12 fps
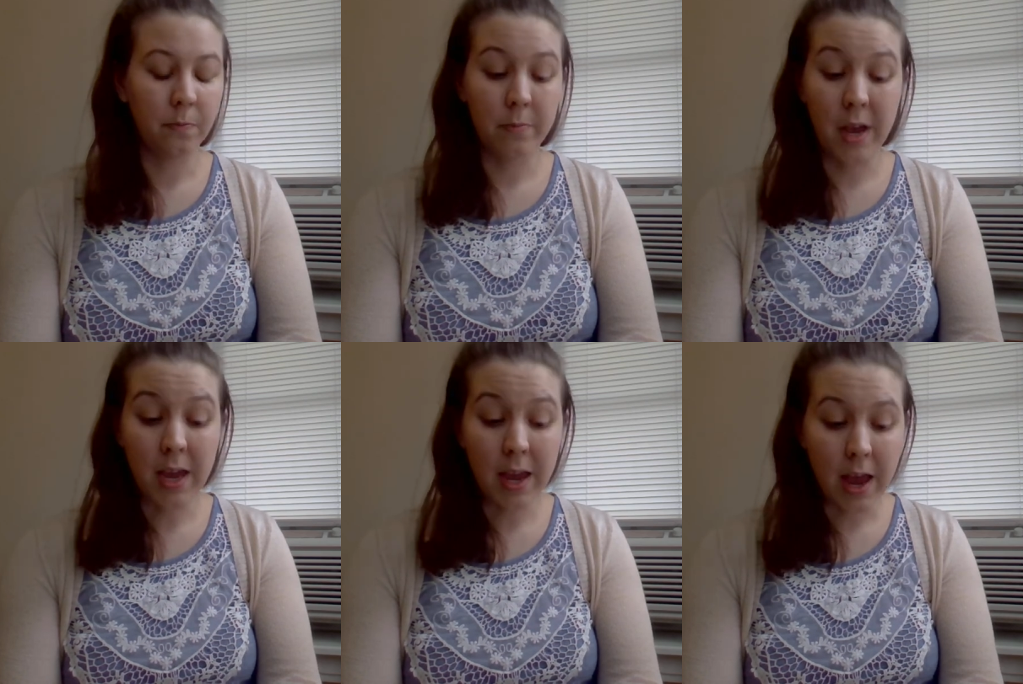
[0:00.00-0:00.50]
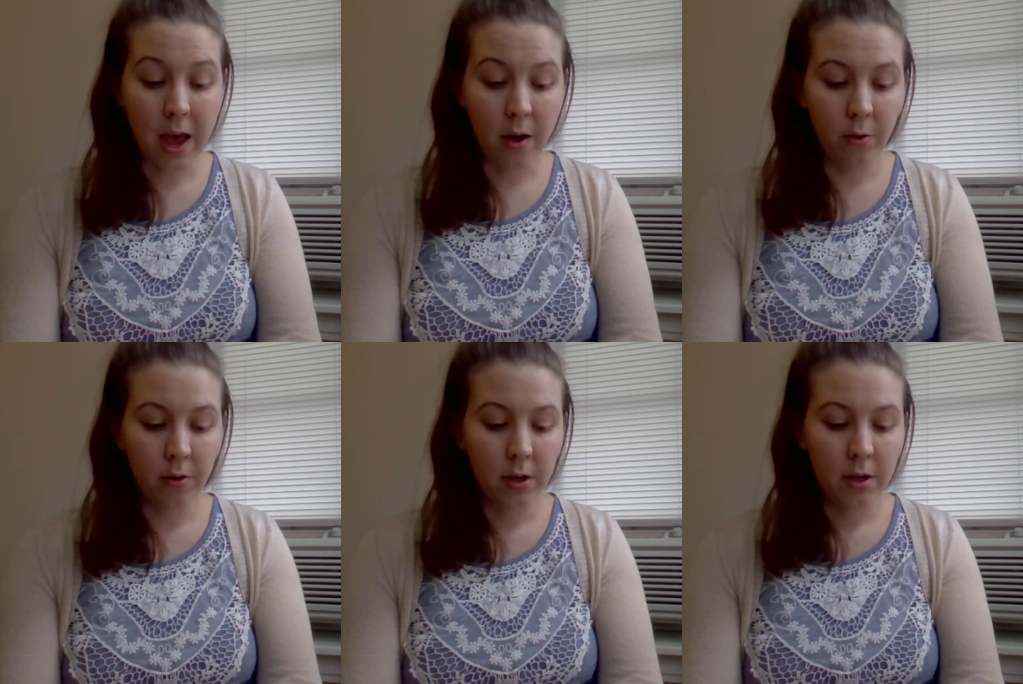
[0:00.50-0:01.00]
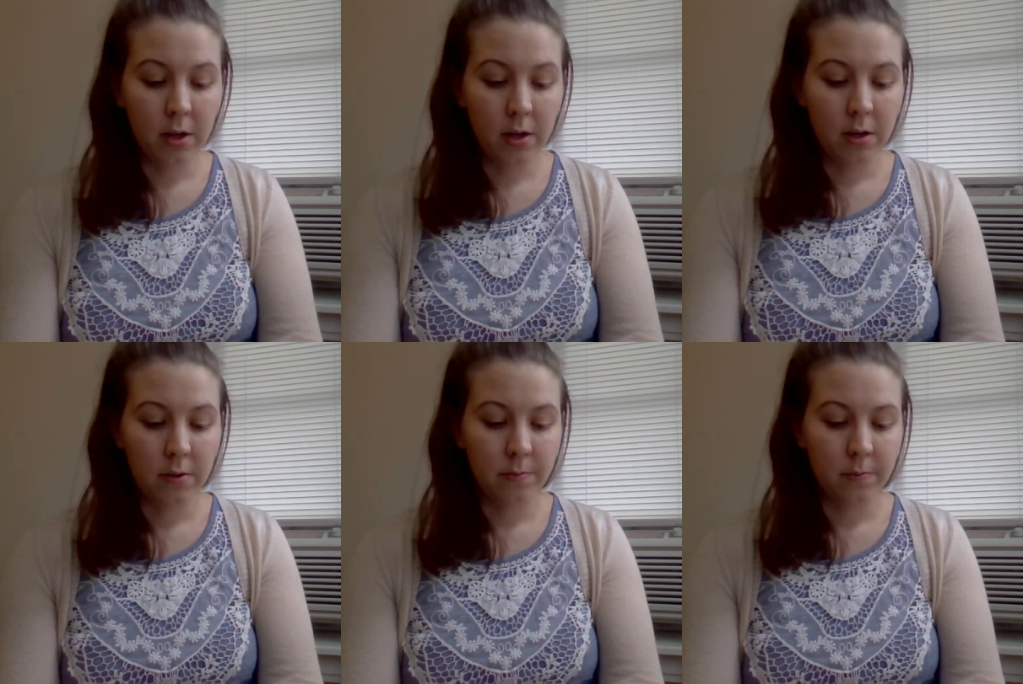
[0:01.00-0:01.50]
making out.
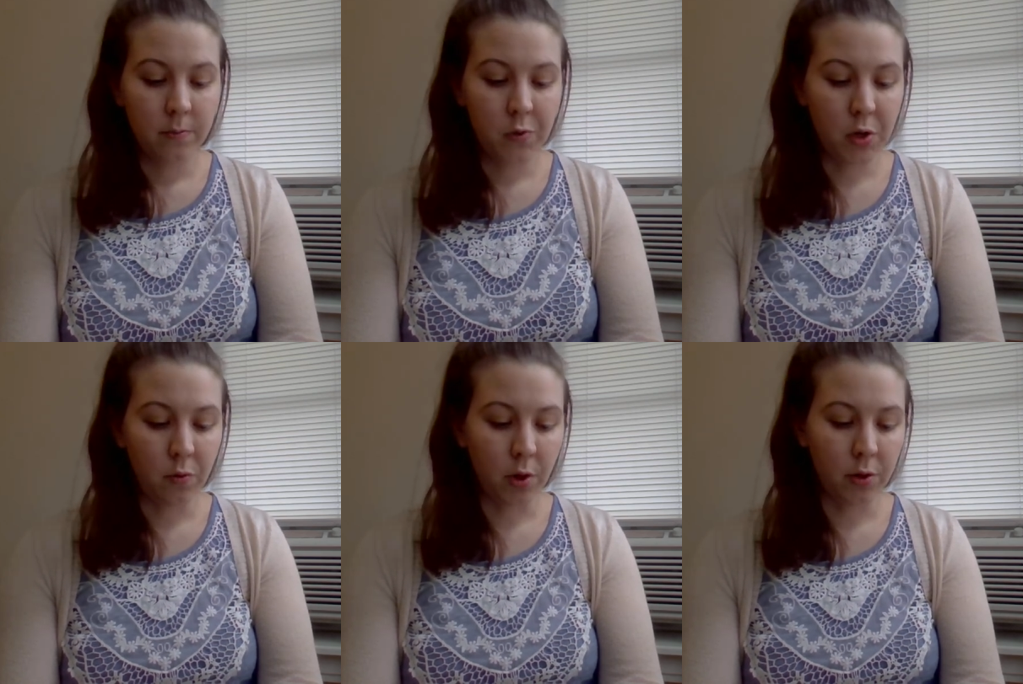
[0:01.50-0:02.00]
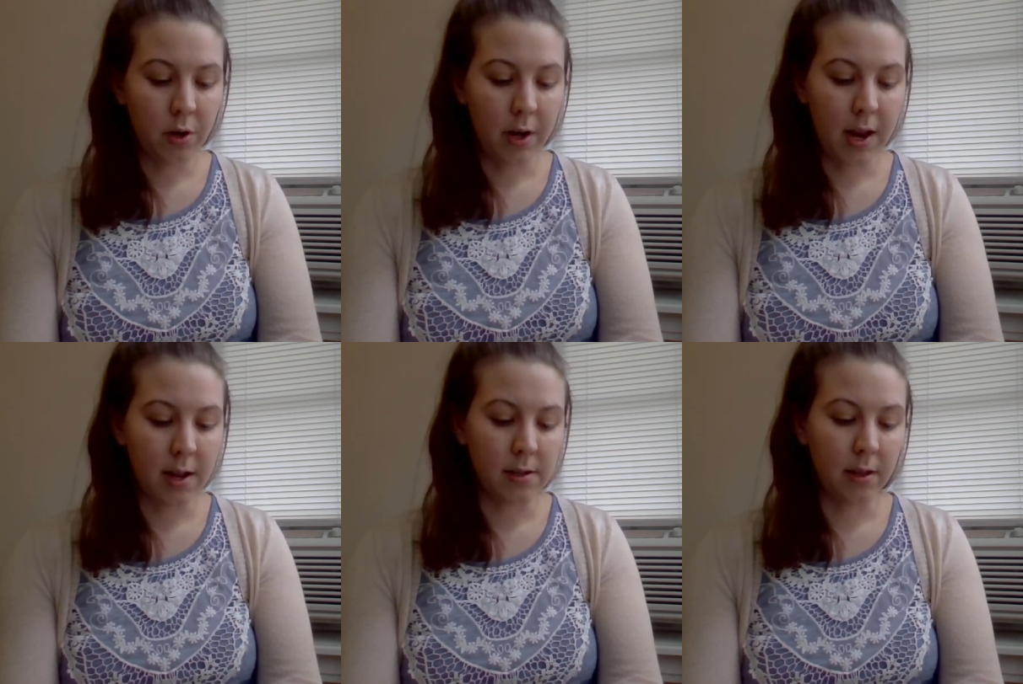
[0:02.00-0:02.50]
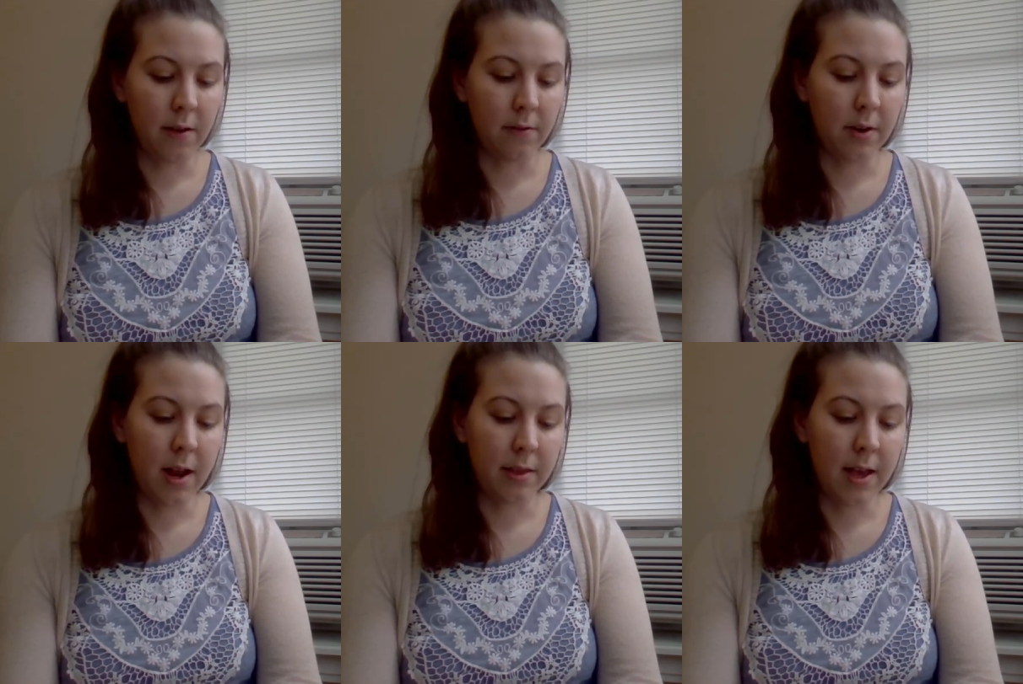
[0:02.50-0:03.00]
She rolled her hands and left
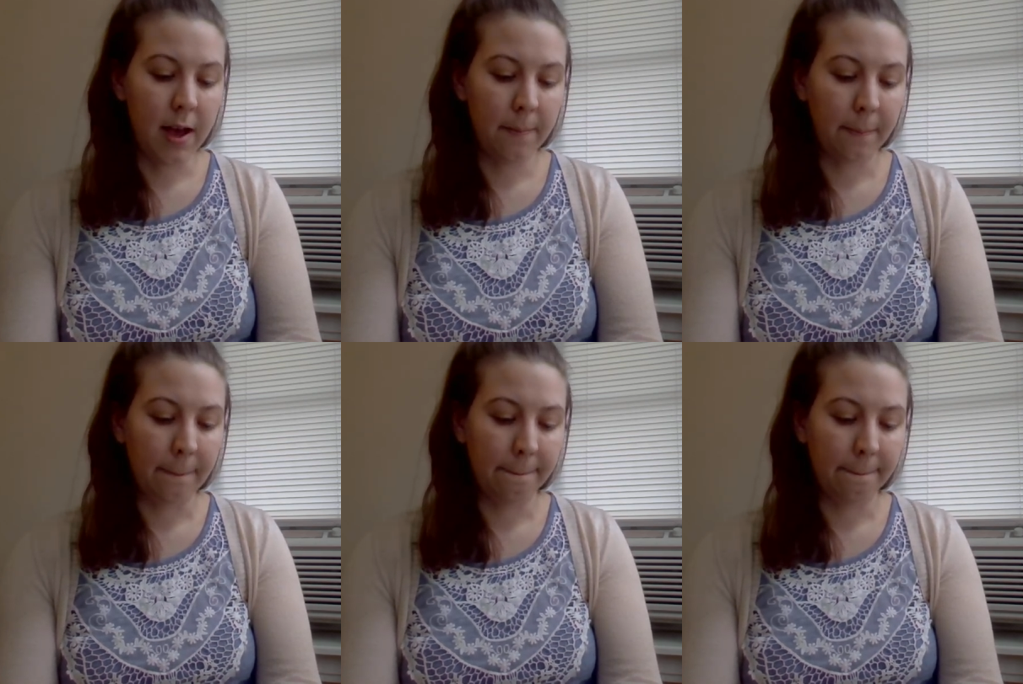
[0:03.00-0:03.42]
it at that.